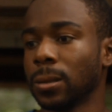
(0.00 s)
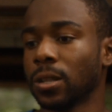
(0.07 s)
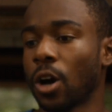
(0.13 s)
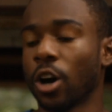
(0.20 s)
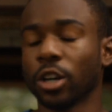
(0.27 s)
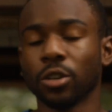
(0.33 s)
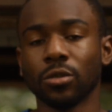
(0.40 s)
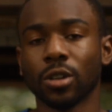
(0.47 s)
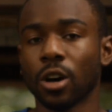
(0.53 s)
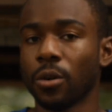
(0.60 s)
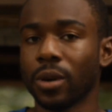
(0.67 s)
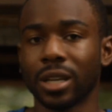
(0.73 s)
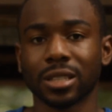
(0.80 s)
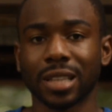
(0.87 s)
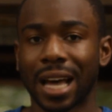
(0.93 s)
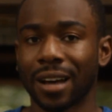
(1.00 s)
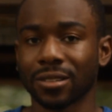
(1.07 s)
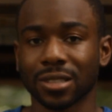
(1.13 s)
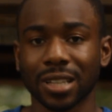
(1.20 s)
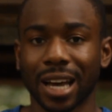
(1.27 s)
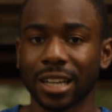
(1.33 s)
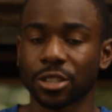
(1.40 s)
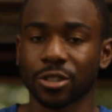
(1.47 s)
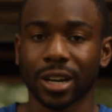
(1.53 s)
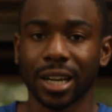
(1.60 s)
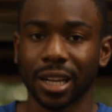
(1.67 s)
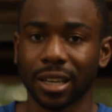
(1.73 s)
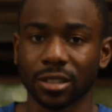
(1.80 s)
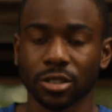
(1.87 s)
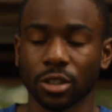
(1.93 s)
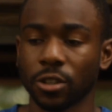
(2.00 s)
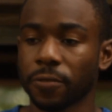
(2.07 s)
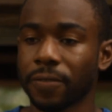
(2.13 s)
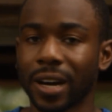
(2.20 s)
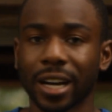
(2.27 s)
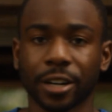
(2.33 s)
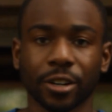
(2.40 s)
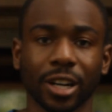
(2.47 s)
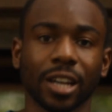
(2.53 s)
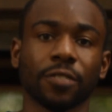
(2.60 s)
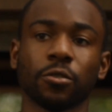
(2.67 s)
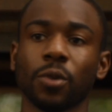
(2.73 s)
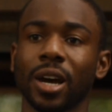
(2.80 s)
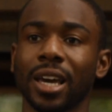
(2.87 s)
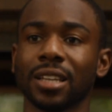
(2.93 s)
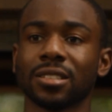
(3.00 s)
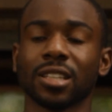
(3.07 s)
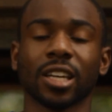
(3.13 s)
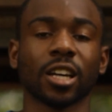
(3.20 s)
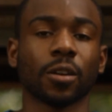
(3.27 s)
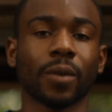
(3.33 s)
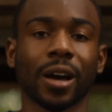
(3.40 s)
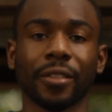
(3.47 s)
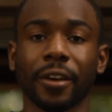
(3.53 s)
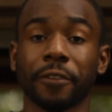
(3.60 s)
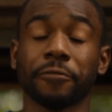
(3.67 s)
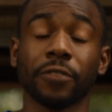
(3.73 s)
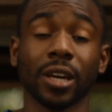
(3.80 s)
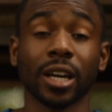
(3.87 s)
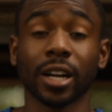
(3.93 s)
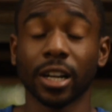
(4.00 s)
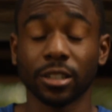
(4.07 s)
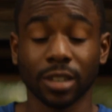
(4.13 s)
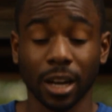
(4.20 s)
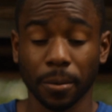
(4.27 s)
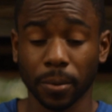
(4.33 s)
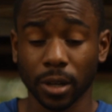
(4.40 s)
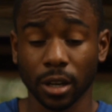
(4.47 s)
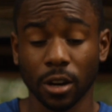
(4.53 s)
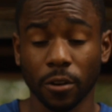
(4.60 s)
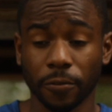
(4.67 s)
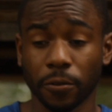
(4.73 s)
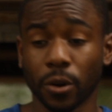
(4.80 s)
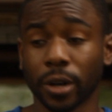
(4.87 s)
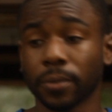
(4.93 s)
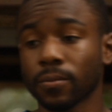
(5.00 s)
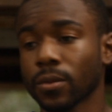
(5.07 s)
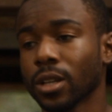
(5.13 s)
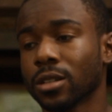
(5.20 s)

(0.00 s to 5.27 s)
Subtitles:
all you know is outside training. So you find creative ways to get around that fear and you're able to go for it.